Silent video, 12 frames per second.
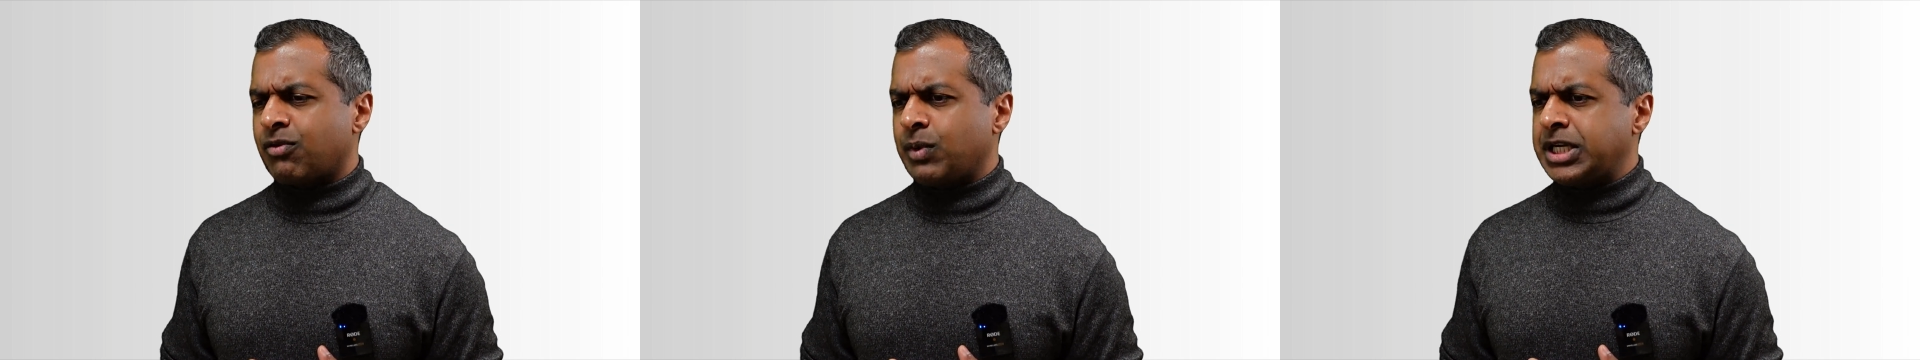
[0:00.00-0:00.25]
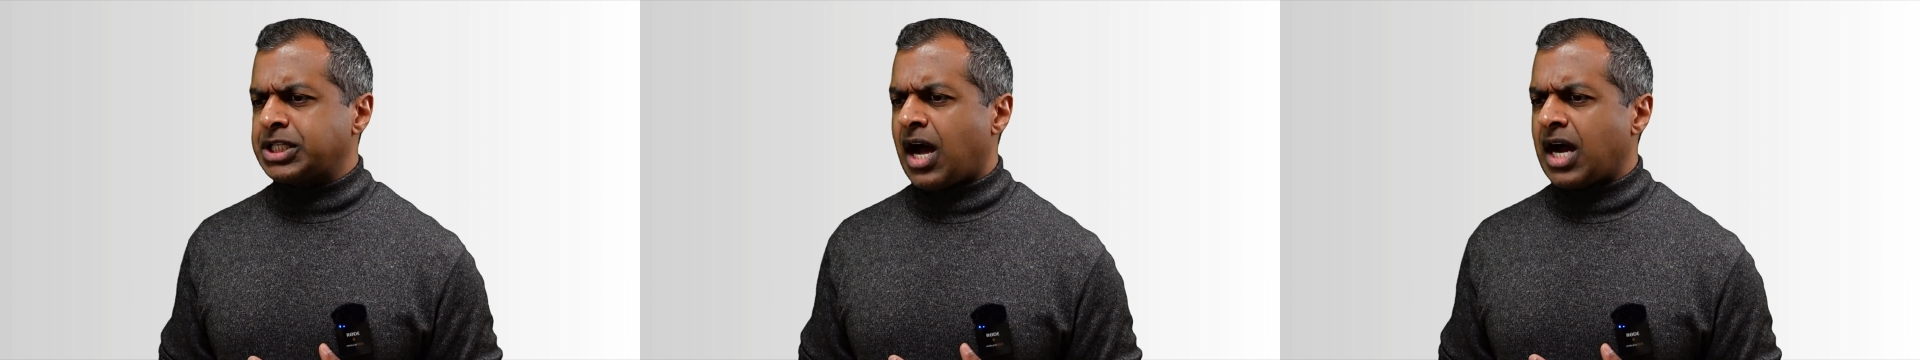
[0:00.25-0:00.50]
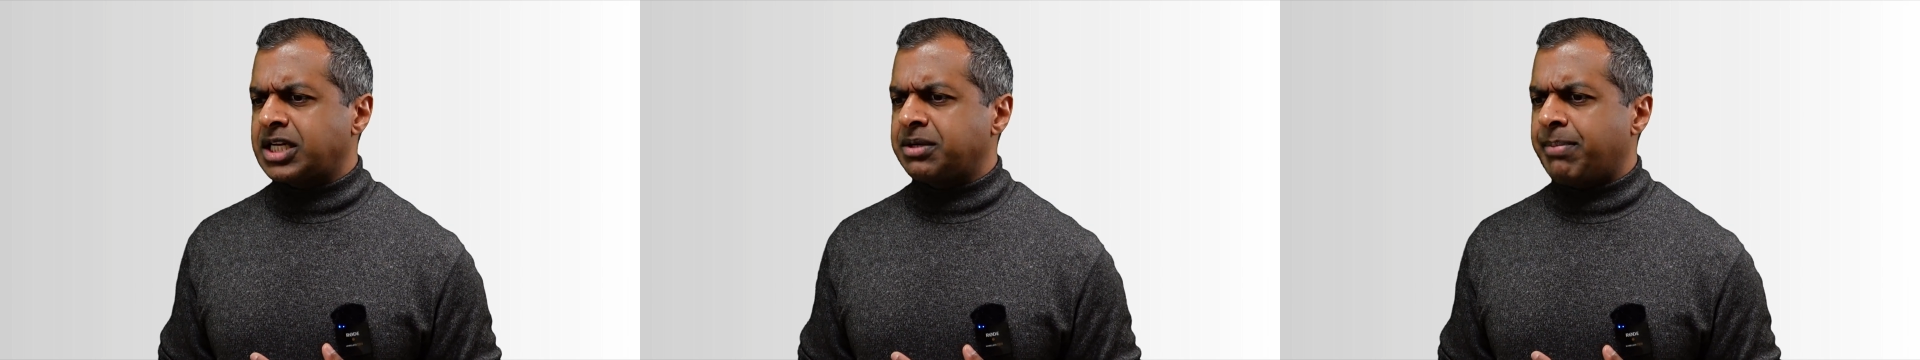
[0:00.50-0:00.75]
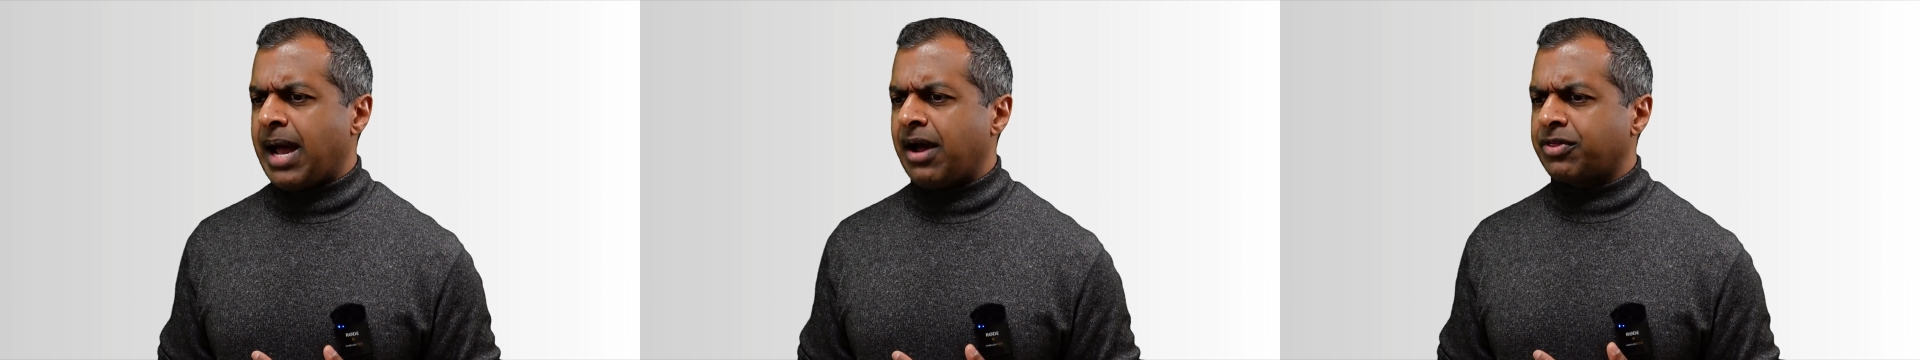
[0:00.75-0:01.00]
we talked
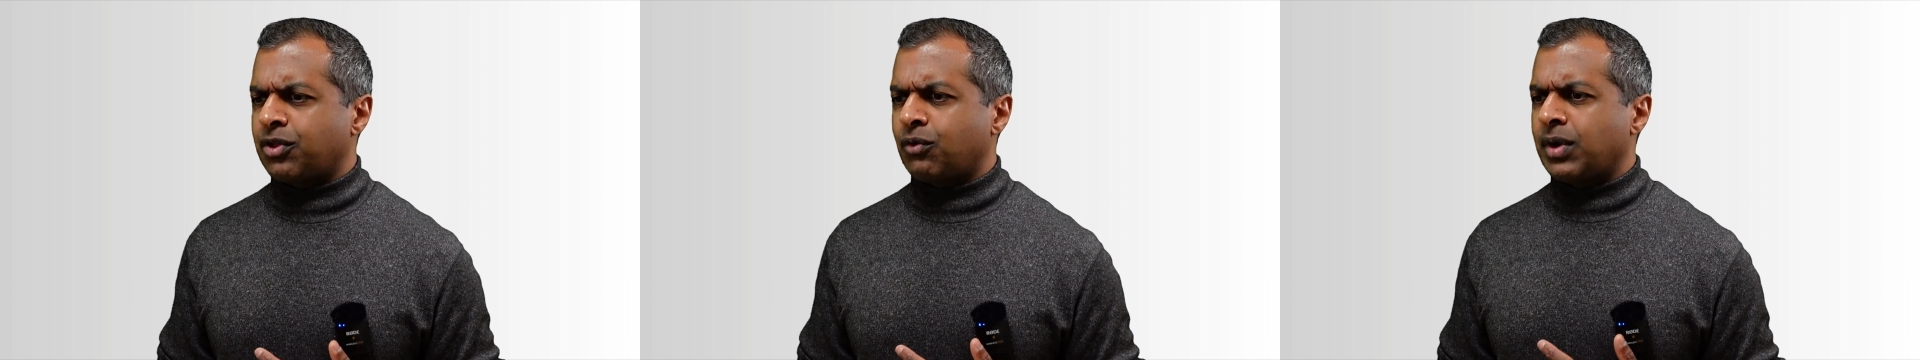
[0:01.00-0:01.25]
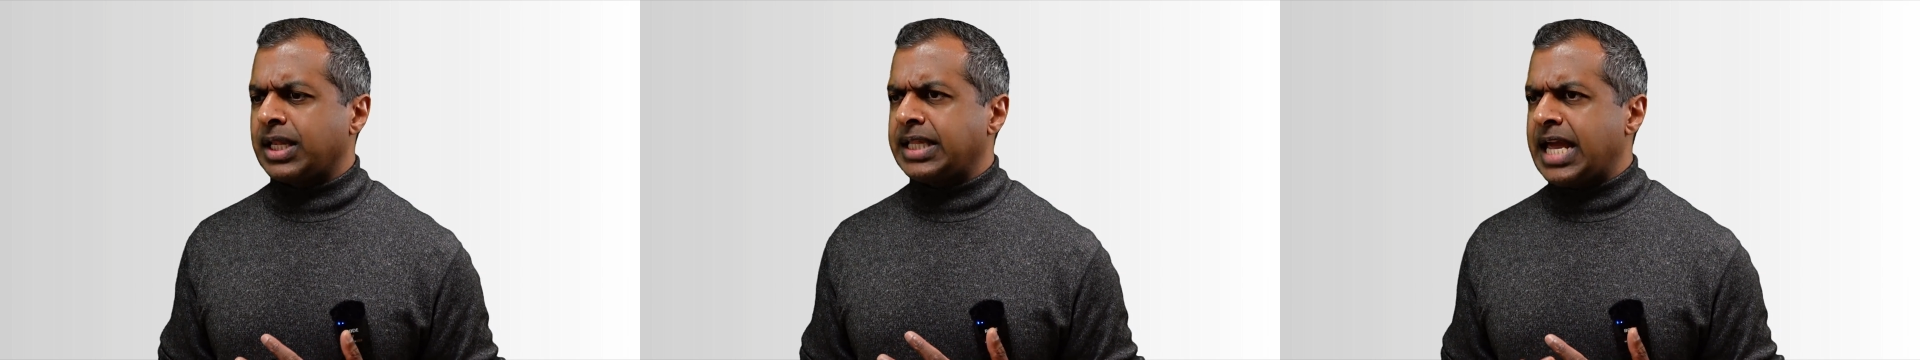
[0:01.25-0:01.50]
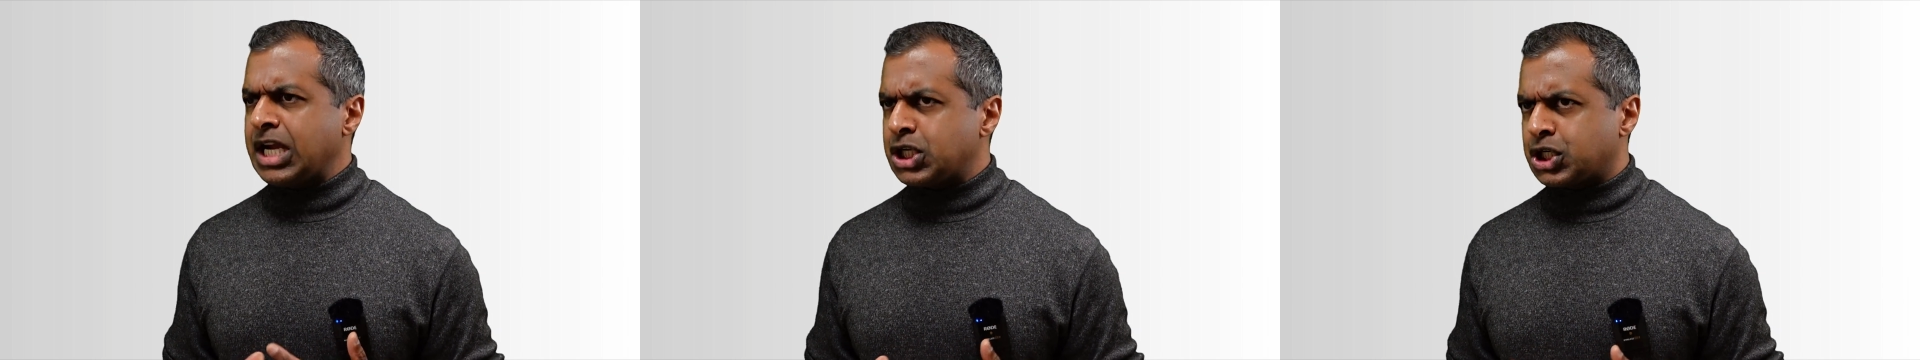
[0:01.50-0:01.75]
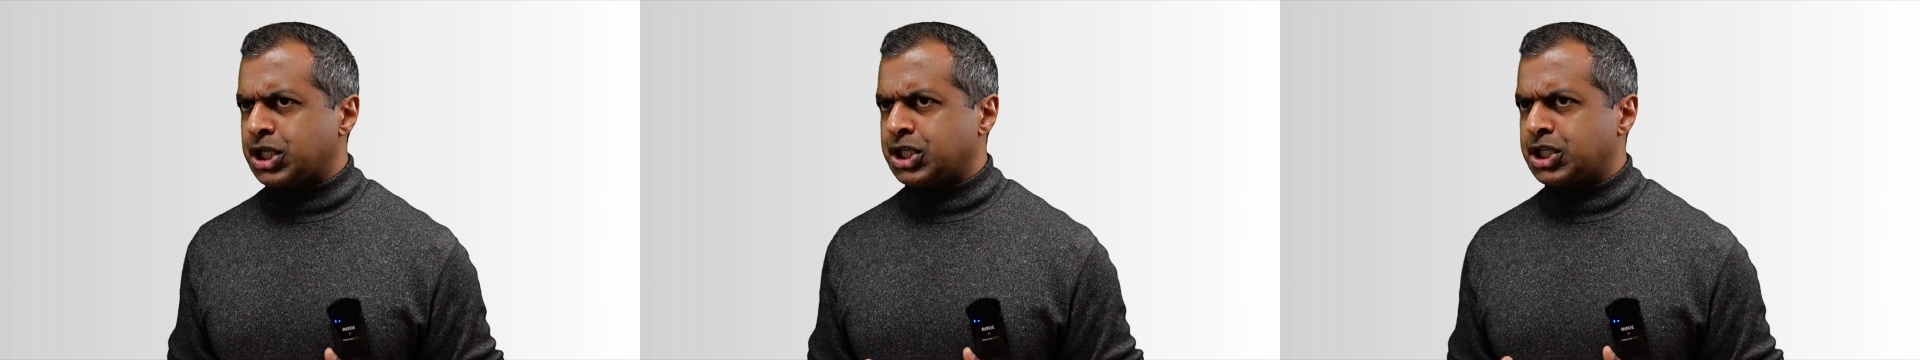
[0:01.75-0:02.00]
about the
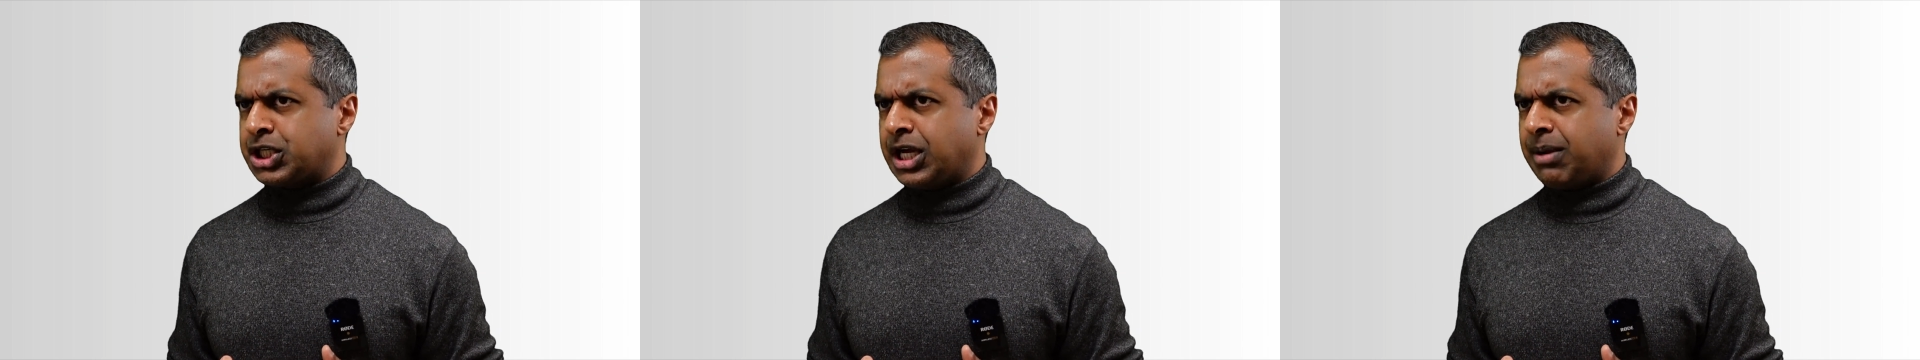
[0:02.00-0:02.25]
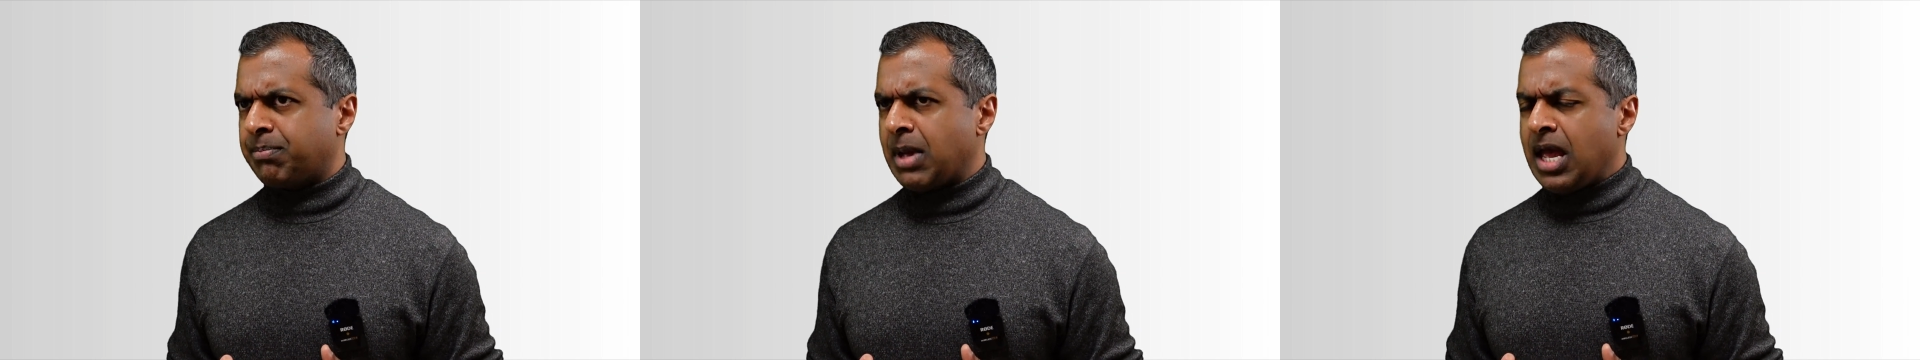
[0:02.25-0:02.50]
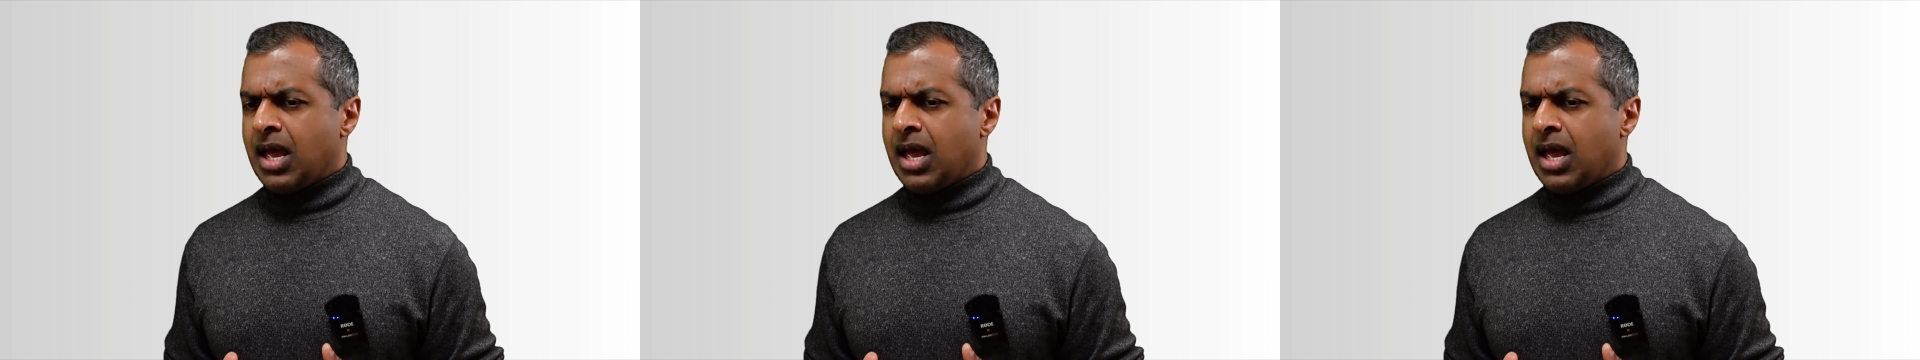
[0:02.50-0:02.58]
relationship